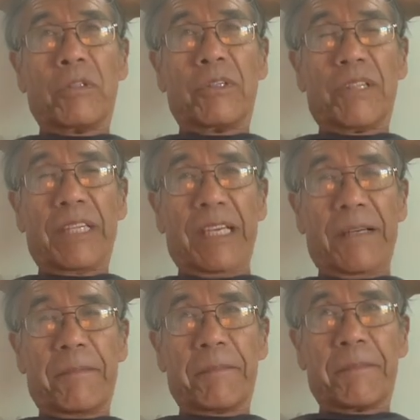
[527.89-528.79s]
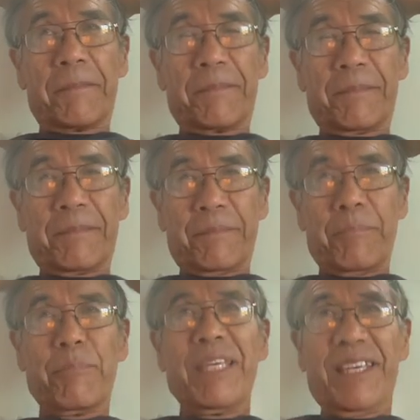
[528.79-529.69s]
to see
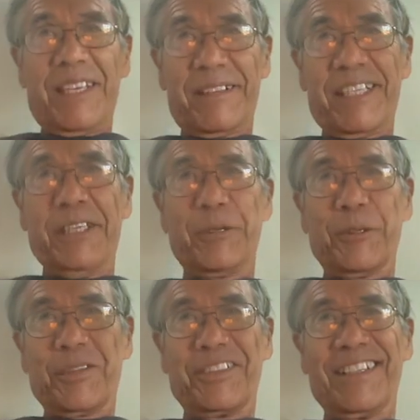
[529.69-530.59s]
me, ego.